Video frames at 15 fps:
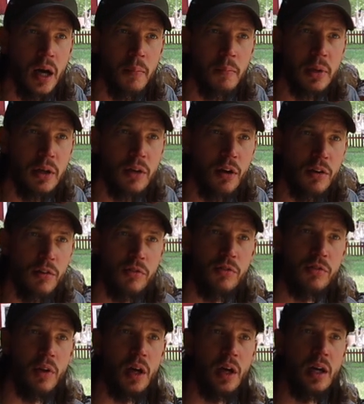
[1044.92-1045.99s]

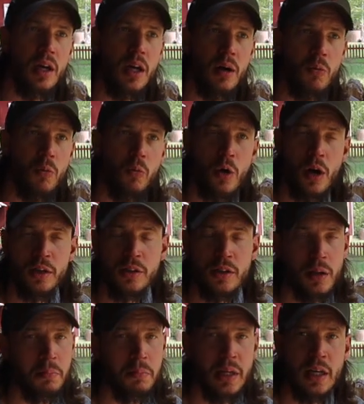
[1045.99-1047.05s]
because 1
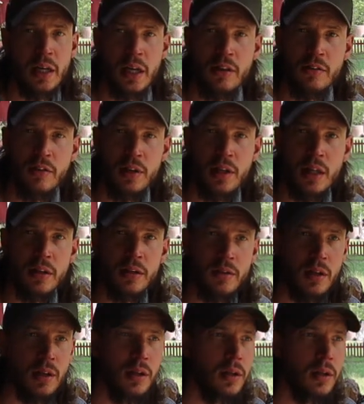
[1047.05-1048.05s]
can be an incident,